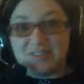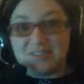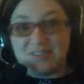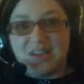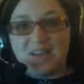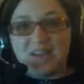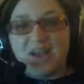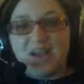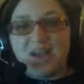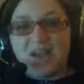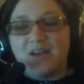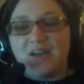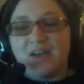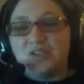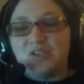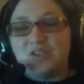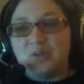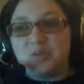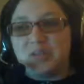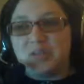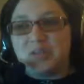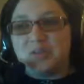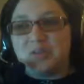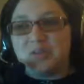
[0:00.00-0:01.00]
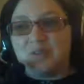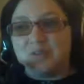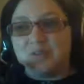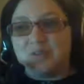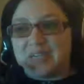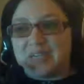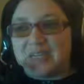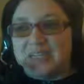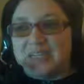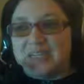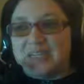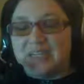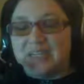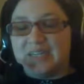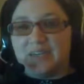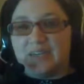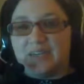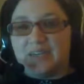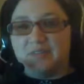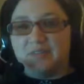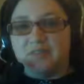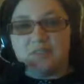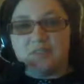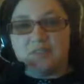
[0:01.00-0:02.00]
doing a read of
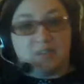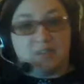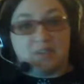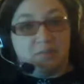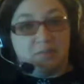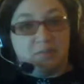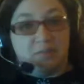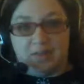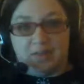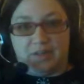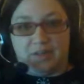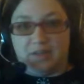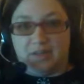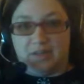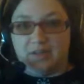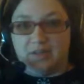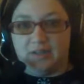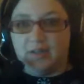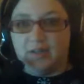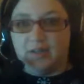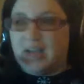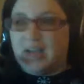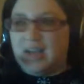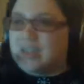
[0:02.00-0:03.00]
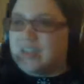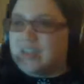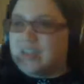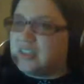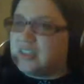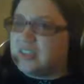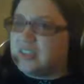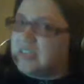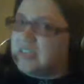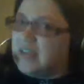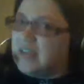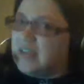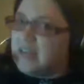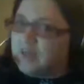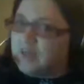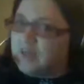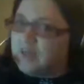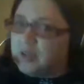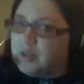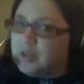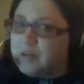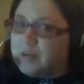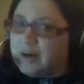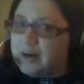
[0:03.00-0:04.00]
something. Actually, Dave, were you
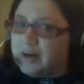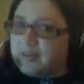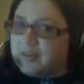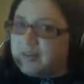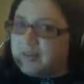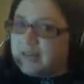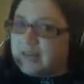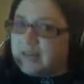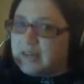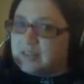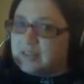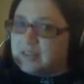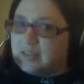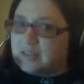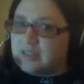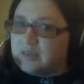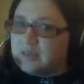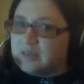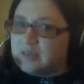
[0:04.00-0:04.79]
part of that too?